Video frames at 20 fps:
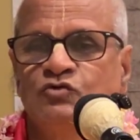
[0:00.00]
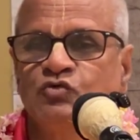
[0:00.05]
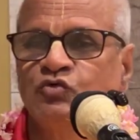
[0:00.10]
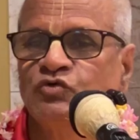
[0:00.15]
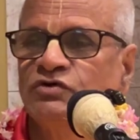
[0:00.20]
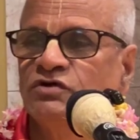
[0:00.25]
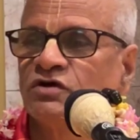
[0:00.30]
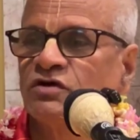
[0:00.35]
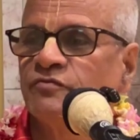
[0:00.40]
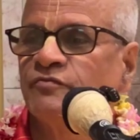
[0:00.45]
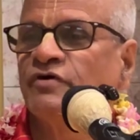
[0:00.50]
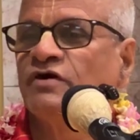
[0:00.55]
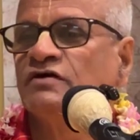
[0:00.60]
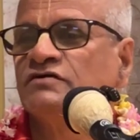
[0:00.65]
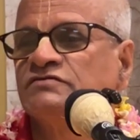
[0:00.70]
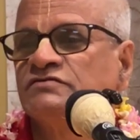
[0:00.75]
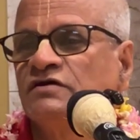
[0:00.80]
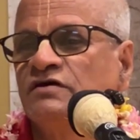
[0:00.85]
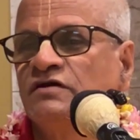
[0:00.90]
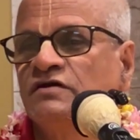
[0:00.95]
do your
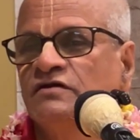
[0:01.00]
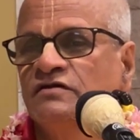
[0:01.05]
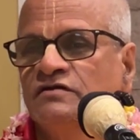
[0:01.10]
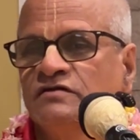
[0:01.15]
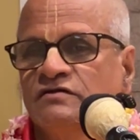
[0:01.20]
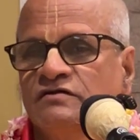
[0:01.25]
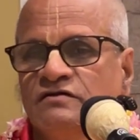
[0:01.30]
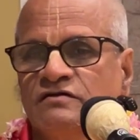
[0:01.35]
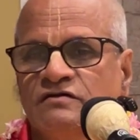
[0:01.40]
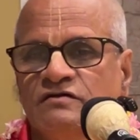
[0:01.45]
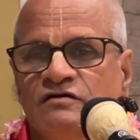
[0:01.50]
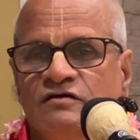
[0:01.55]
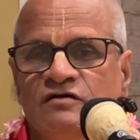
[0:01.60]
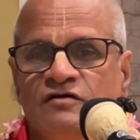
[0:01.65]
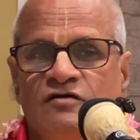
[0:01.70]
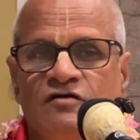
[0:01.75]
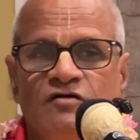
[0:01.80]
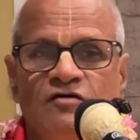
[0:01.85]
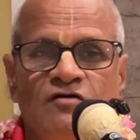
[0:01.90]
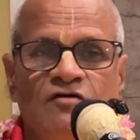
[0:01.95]
bhajan,
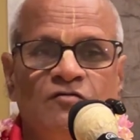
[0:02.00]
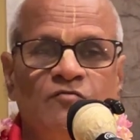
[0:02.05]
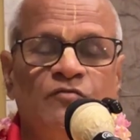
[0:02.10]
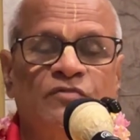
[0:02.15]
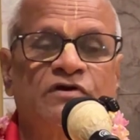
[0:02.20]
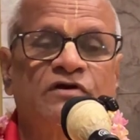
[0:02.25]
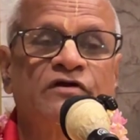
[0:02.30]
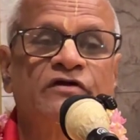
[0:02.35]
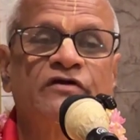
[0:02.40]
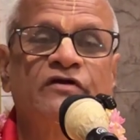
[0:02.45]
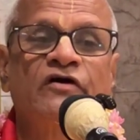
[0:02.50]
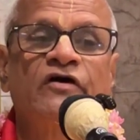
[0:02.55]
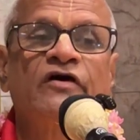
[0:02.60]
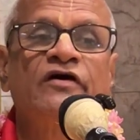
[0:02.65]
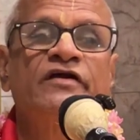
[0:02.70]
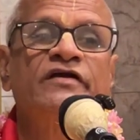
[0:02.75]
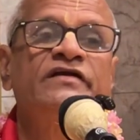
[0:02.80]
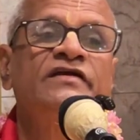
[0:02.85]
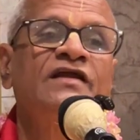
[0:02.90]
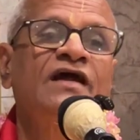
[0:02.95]
but
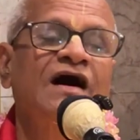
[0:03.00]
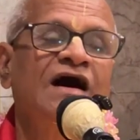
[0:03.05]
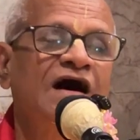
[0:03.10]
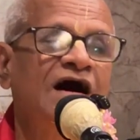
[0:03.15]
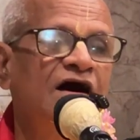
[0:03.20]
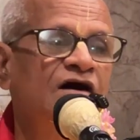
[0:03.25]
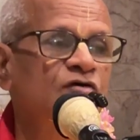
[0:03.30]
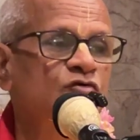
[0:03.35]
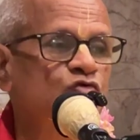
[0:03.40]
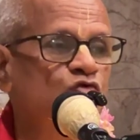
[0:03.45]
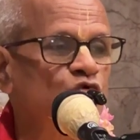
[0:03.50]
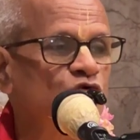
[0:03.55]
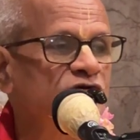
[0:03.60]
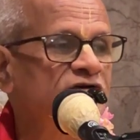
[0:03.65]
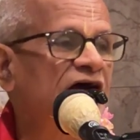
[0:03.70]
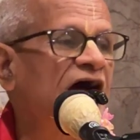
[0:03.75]
learn how to